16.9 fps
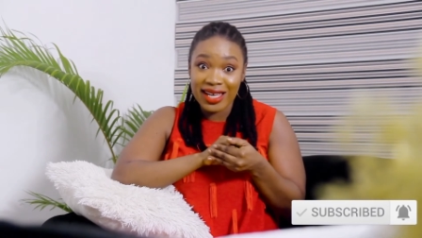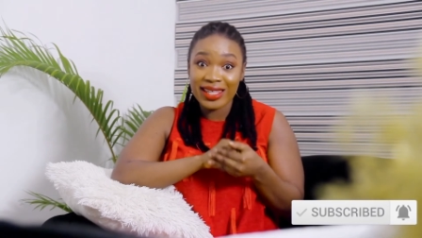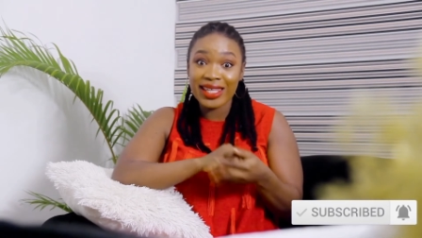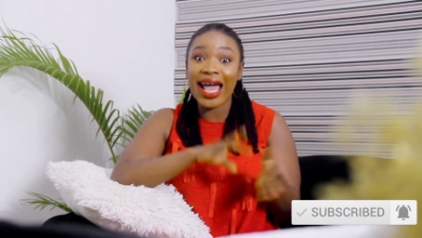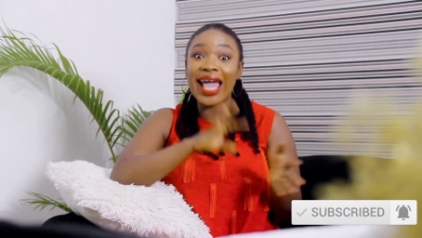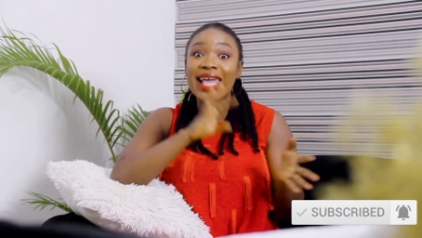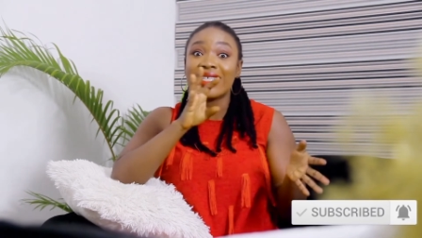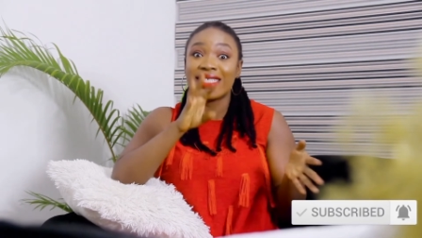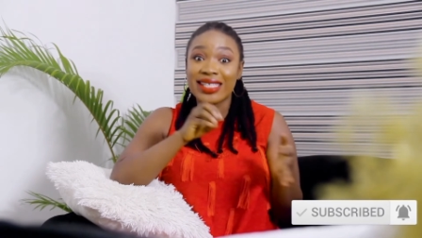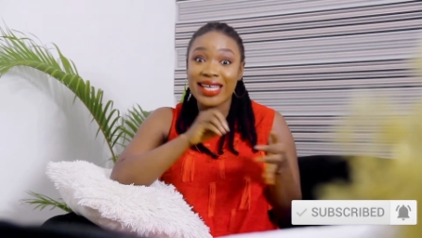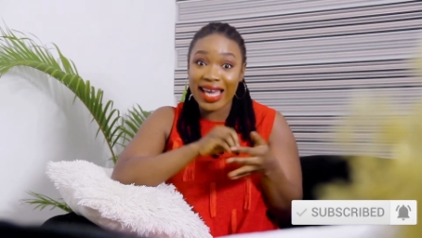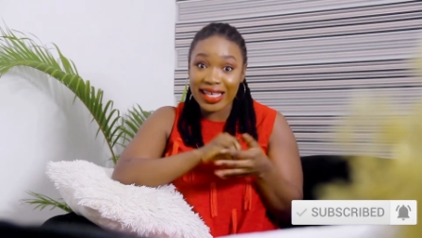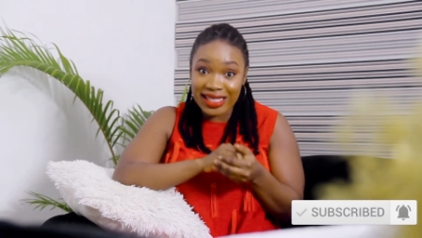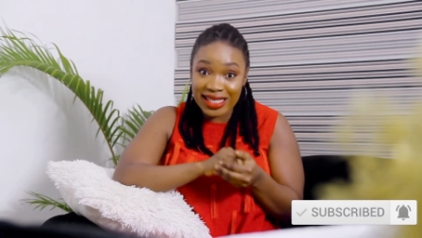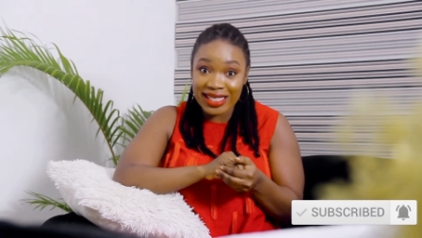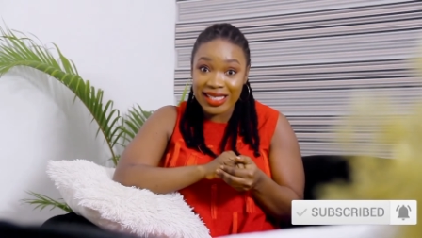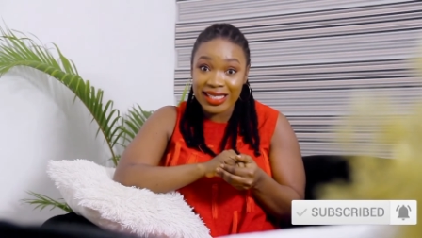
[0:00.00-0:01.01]
that he's
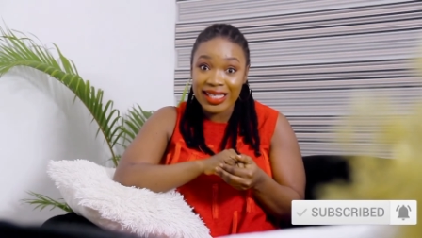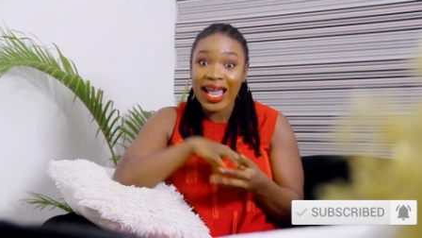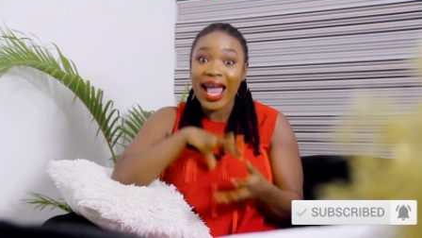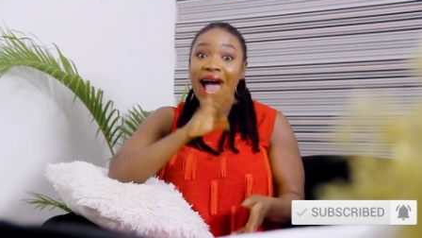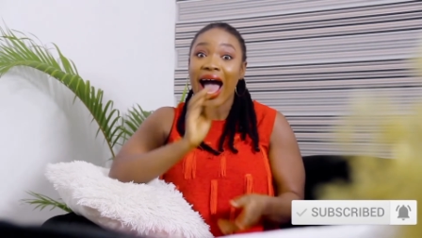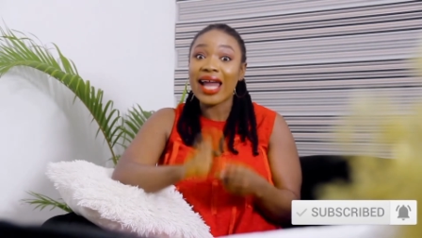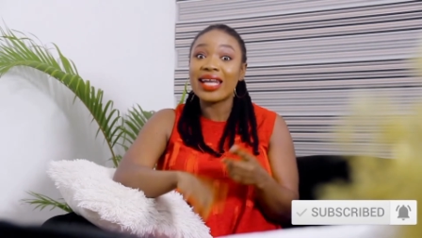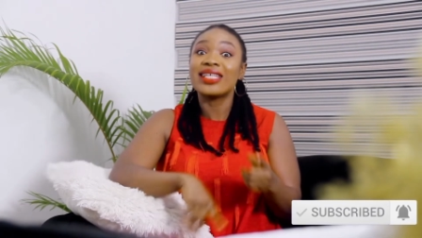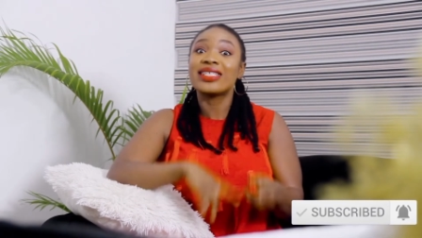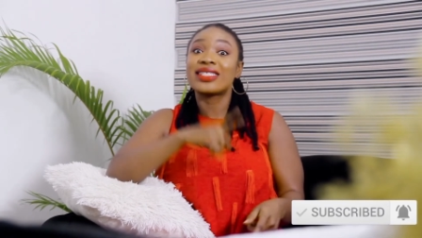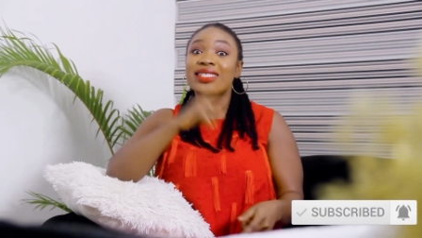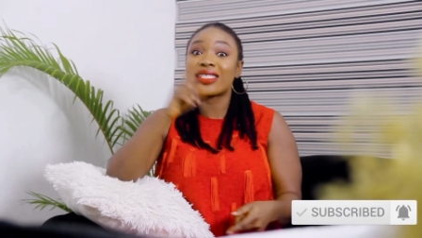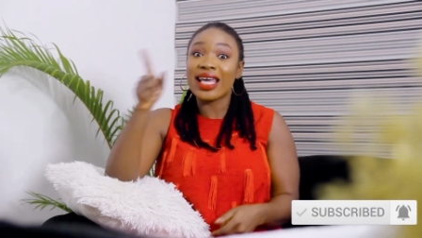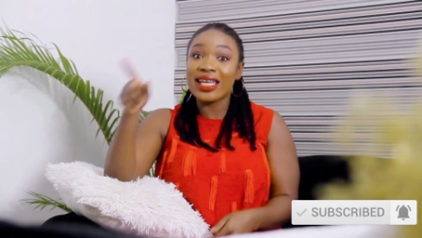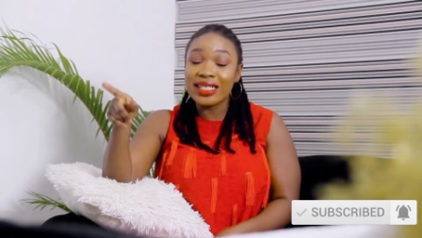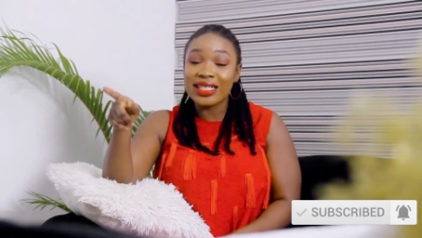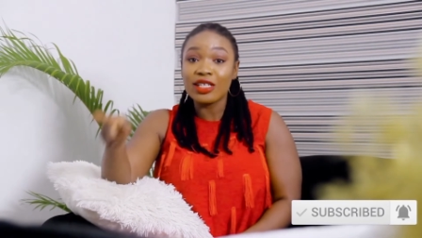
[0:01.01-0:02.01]
getting and he's
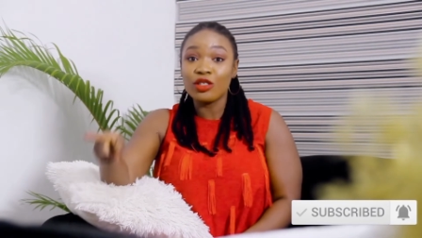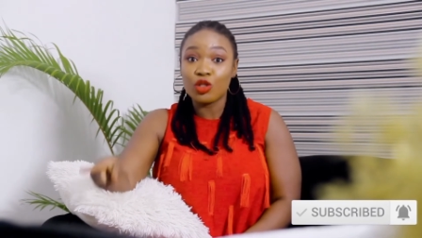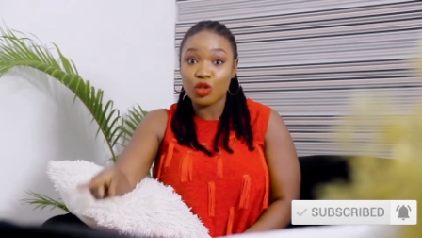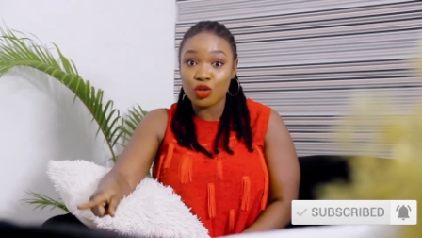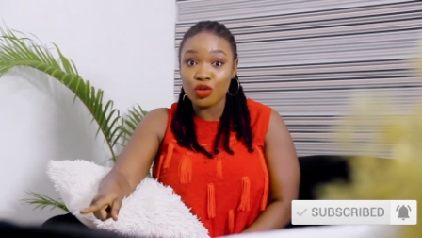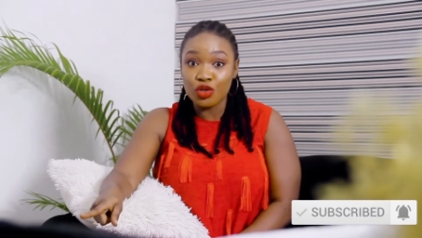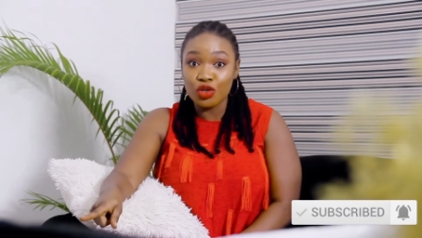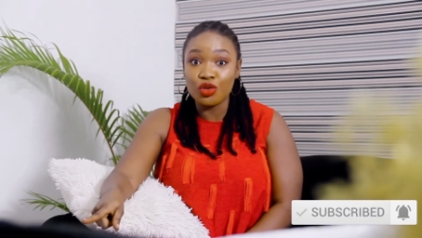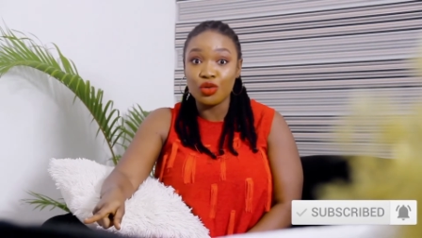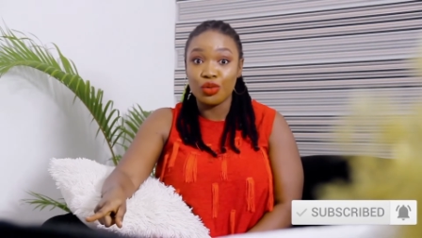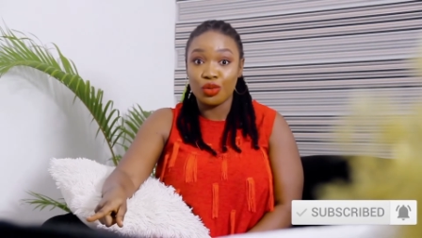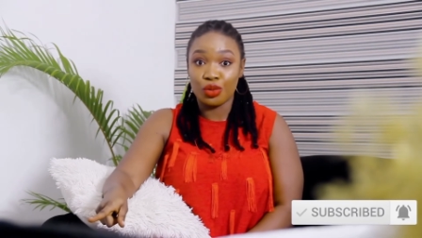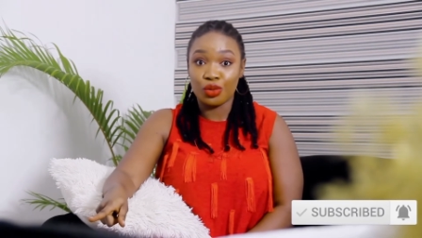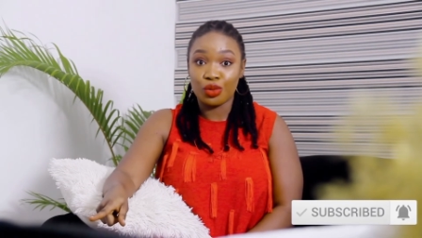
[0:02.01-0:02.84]
sending to you,